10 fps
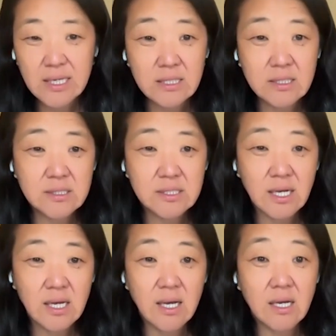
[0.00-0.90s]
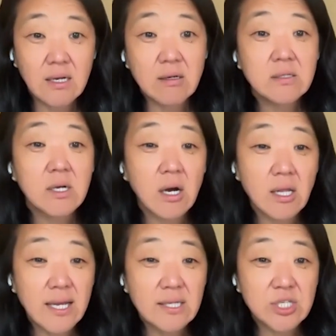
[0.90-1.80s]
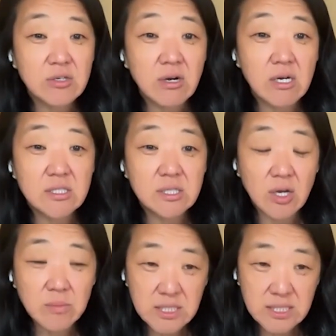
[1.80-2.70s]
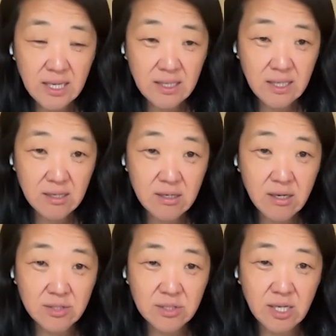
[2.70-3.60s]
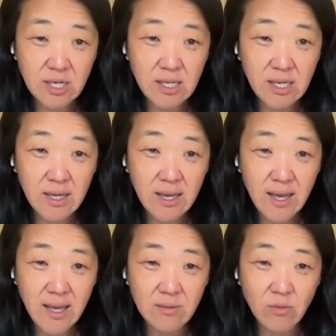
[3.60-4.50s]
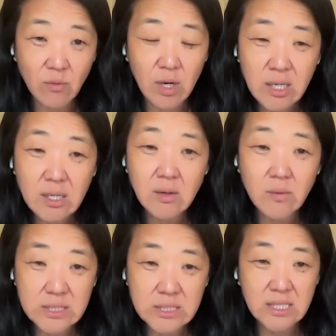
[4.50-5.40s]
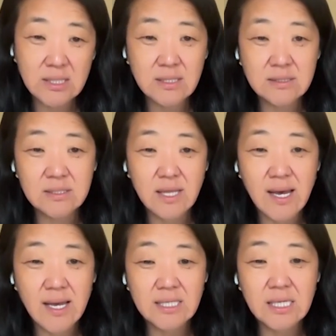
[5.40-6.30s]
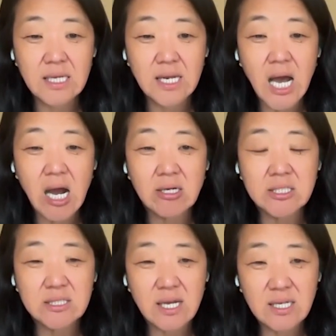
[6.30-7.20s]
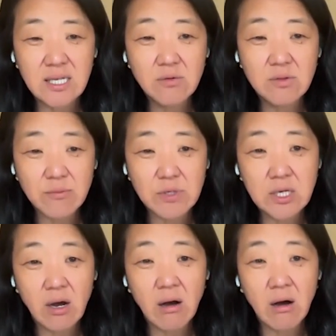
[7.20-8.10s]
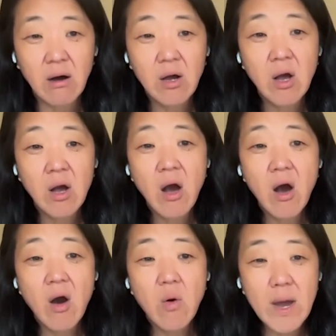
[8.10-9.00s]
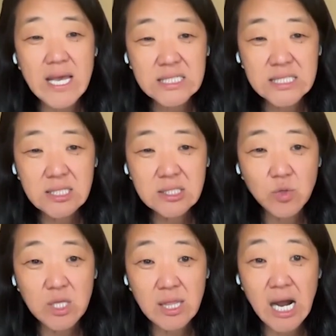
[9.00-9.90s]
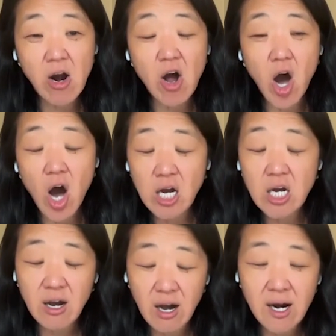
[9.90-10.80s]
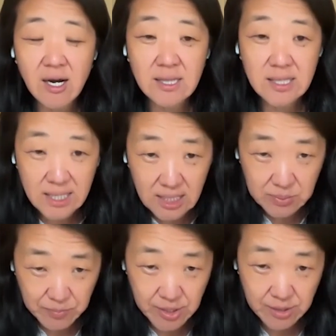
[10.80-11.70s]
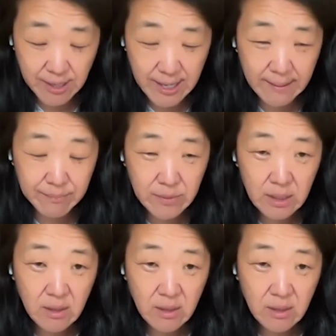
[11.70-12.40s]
is cholangiocarcinoma day here in Australia. And what a coincidence that in our study that we call OASIS with our onCARlytics program,